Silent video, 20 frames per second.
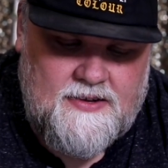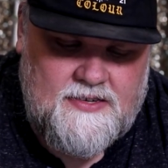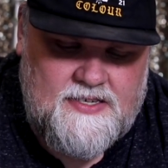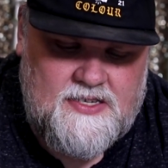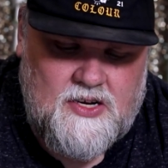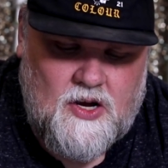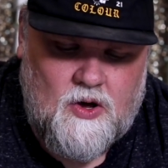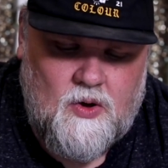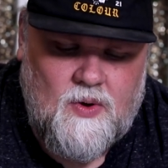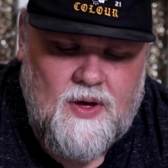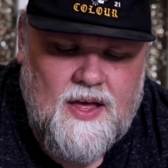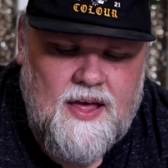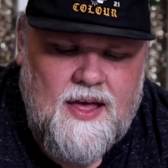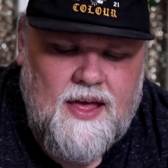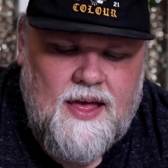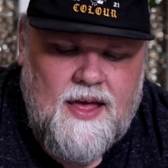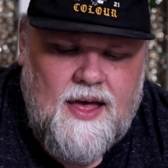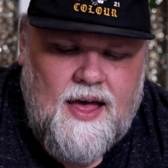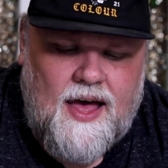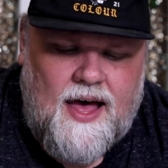So
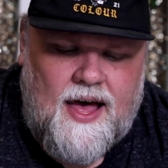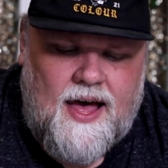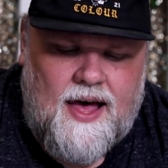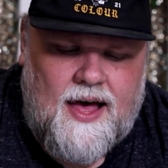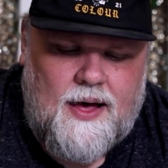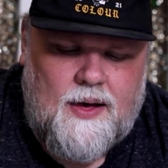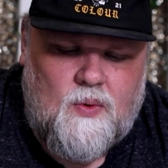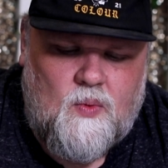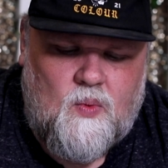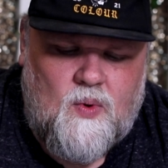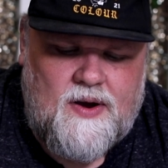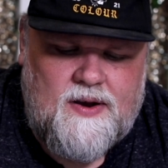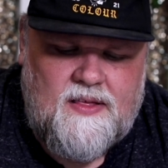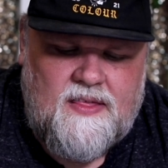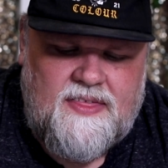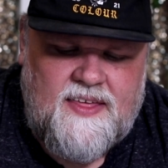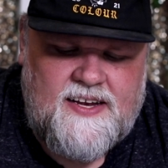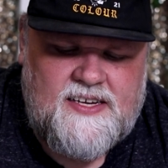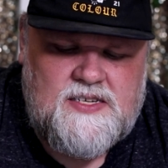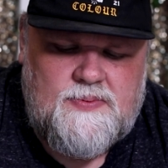one
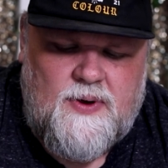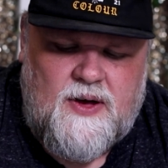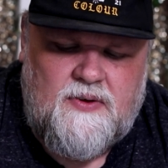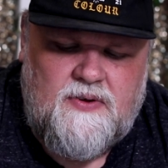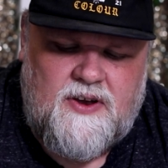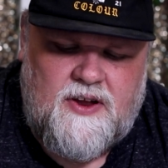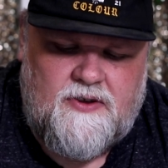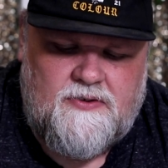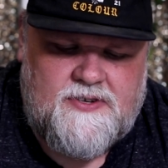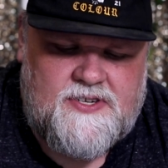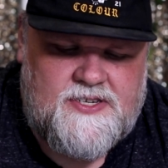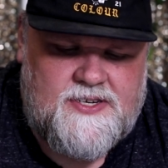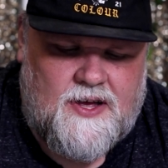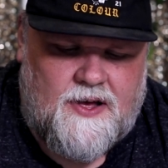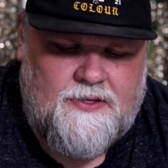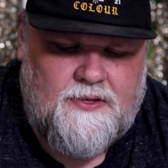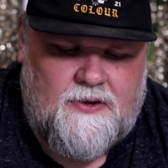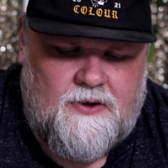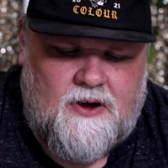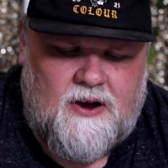of the things about newts,
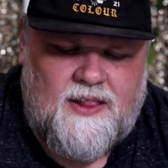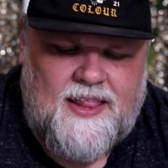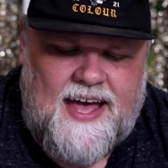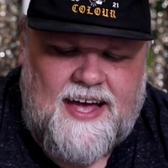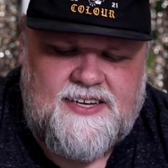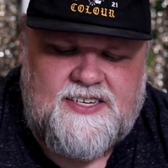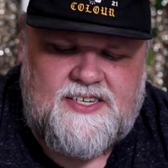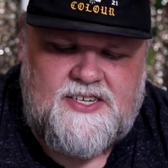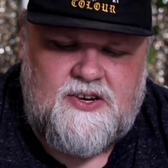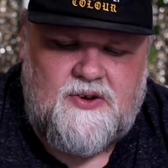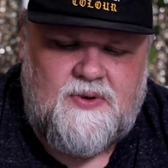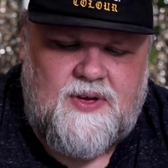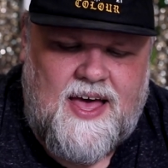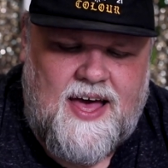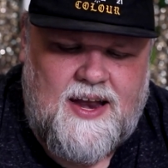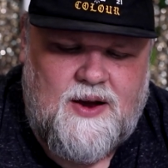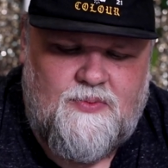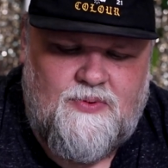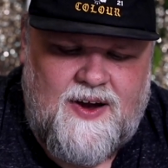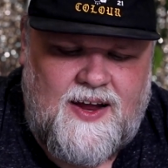although our last two
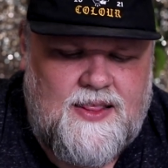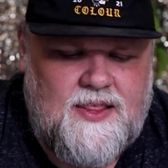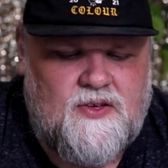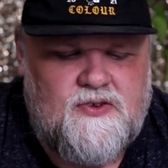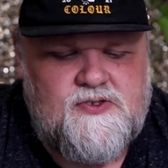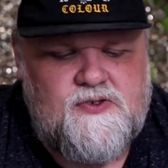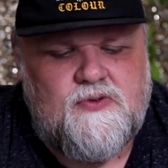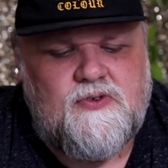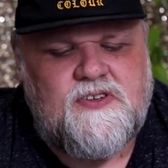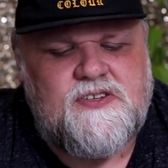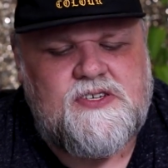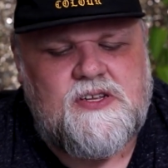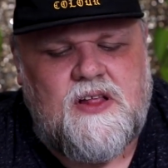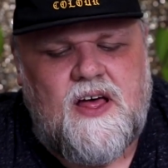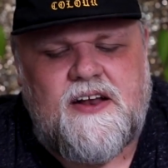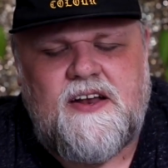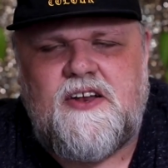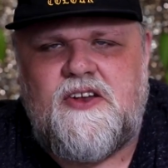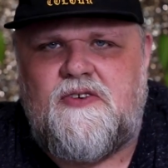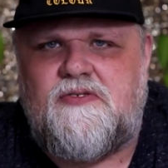kind of break these rules, a
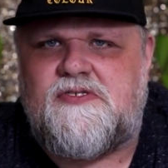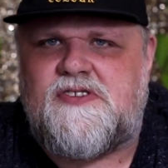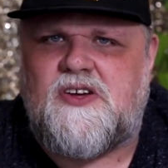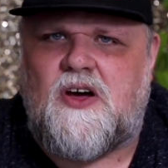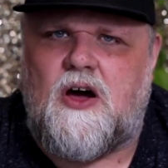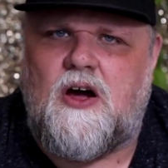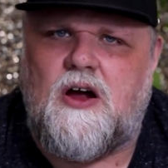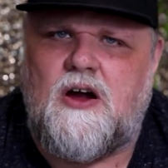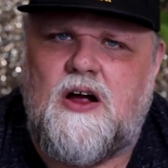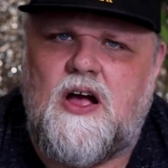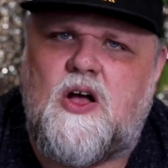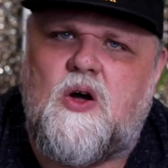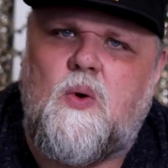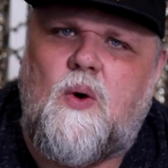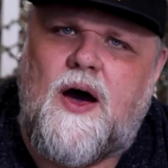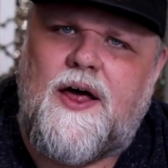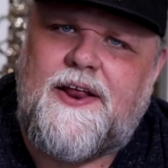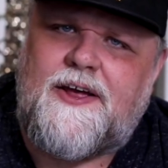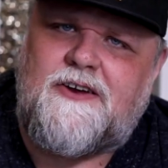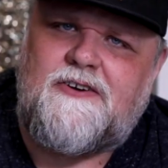lot of newts are
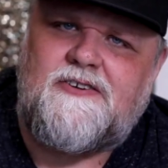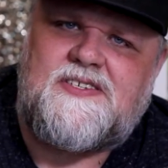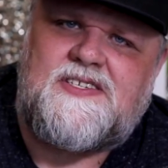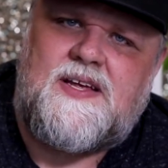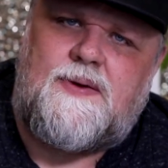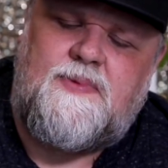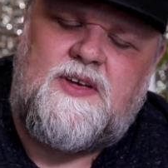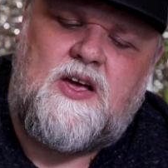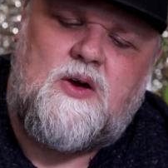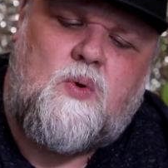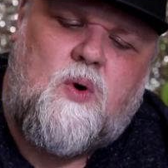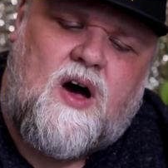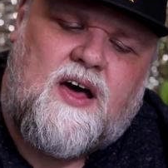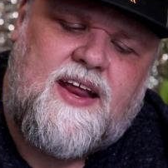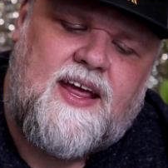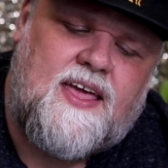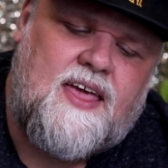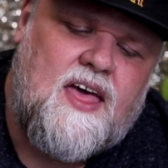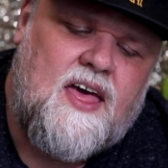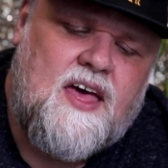aquatic or
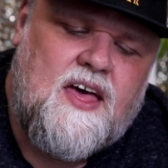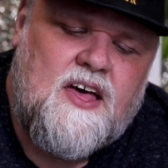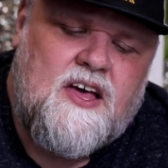semi-aquatic,